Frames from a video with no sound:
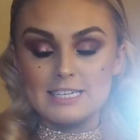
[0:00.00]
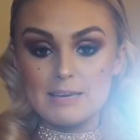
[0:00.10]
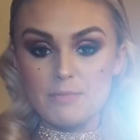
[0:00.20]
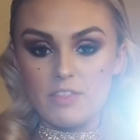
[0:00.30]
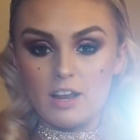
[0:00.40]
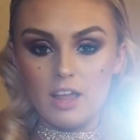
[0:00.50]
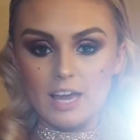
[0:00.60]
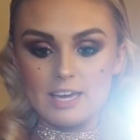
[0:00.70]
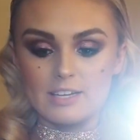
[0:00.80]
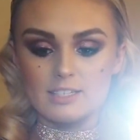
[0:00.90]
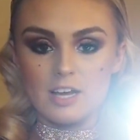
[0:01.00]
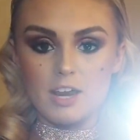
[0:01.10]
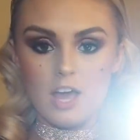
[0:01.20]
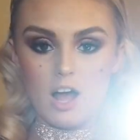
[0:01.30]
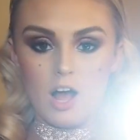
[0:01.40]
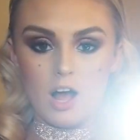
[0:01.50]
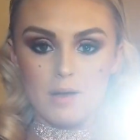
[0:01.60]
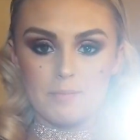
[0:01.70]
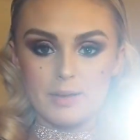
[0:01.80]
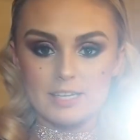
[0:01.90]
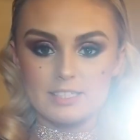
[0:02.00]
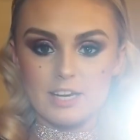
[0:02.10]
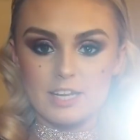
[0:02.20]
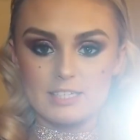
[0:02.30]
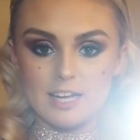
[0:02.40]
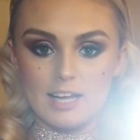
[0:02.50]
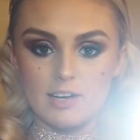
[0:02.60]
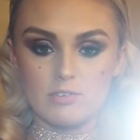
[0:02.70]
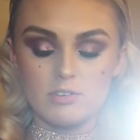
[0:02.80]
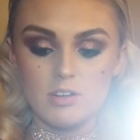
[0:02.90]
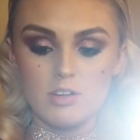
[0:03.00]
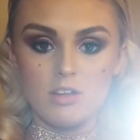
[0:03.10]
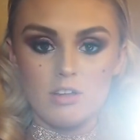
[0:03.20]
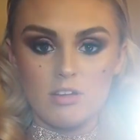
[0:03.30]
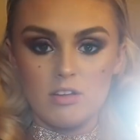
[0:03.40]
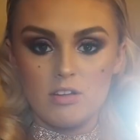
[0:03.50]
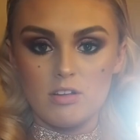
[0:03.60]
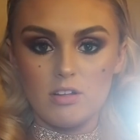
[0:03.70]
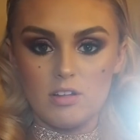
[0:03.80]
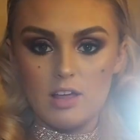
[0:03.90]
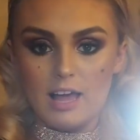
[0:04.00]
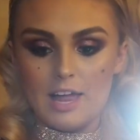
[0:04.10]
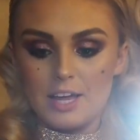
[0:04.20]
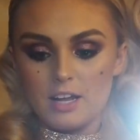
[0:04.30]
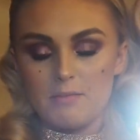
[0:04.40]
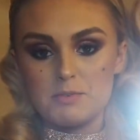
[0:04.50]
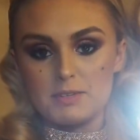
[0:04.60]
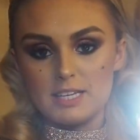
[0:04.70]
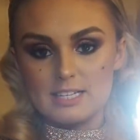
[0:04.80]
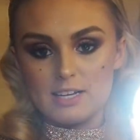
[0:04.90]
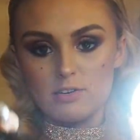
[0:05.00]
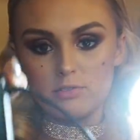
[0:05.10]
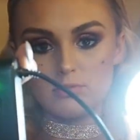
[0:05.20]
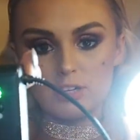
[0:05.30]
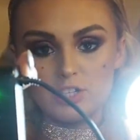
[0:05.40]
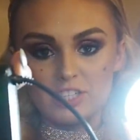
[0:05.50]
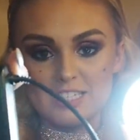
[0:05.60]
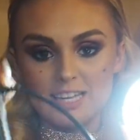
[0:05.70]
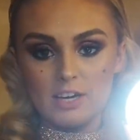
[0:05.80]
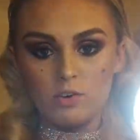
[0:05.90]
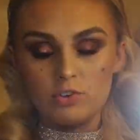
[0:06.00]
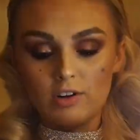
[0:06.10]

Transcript: dimmer can the light. See? it's it absolutely it tiny. Down and it comes yeah. with this little you can stick it on